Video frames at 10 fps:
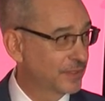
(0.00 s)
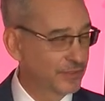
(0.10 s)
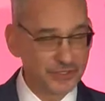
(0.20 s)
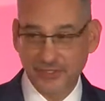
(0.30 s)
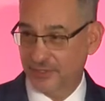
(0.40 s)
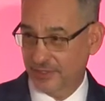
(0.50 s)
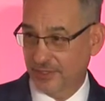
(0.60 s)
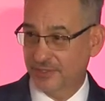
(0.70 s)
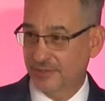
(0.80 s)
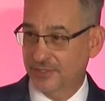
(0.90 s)
This is
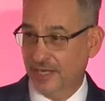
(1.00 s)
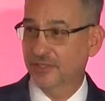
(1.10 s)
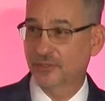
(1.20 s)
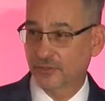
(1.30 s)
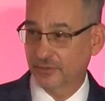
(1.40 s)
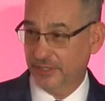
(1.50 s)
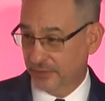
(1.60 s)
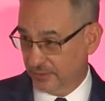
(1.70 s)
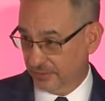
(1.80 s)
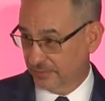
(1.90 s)
a technical
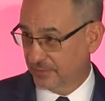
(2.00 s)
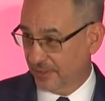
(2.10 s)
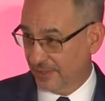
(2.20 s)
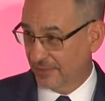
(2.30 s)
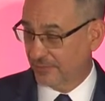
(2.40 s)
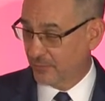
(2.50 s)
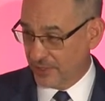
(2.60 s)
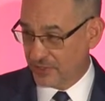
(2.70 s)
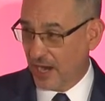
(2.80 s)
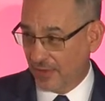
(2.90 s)
legal
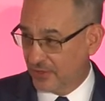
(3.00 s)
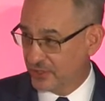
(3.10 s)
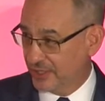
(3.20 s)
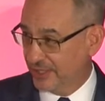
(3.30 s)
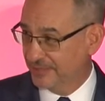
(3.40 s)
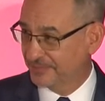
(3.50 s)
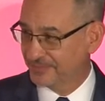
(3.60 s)
phraseology.